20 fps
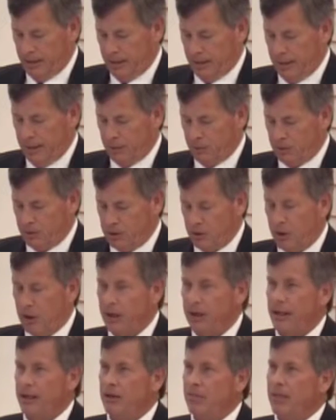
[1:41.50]
And we're
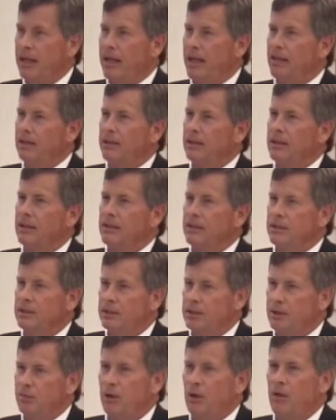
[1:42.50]
talking about
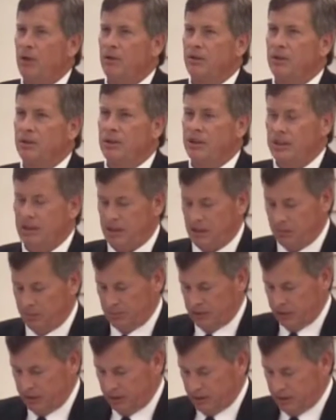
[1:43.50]
smaller
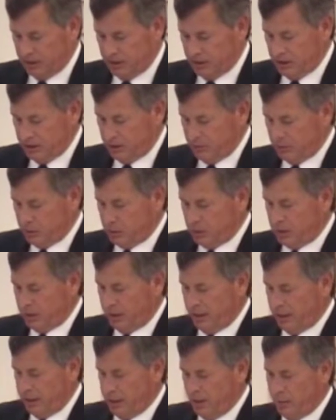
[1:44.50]
systems. So the systems we're
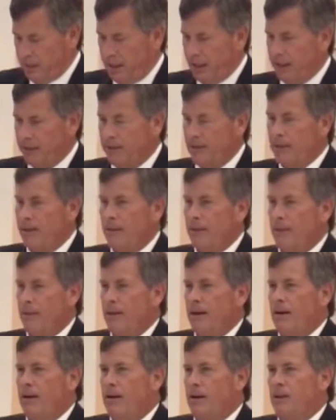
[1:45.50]
talking about
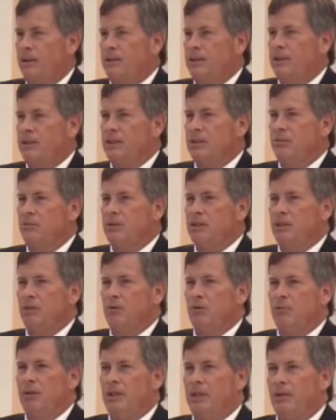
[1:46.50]
are systems that
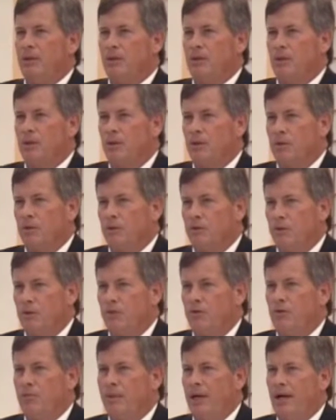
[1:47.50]
would be
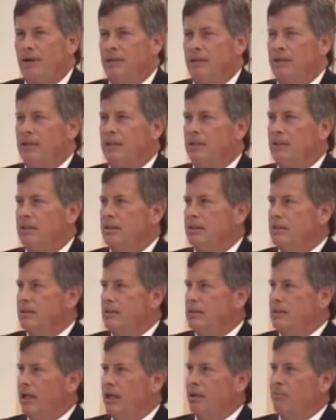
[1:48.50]
roof-mounted,
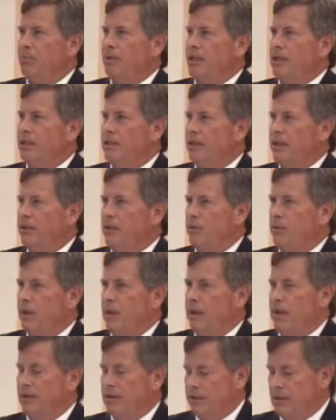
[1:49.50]
not placed on the
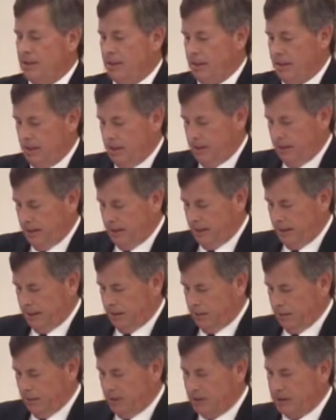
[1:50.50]
ground. They
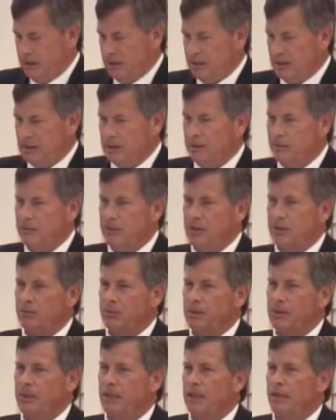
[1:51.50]
would be systems that
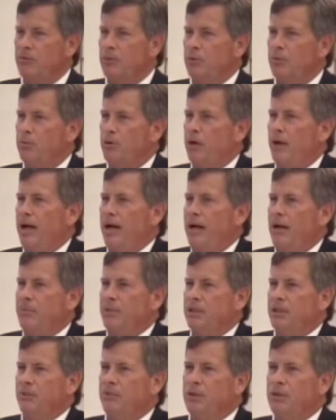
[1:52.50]
would cover
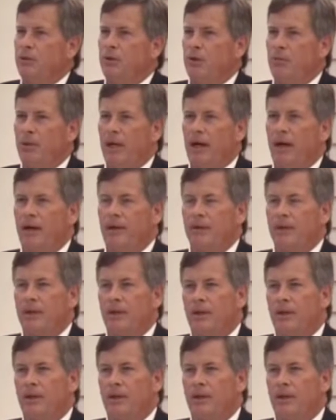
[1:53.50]
perhaps up to about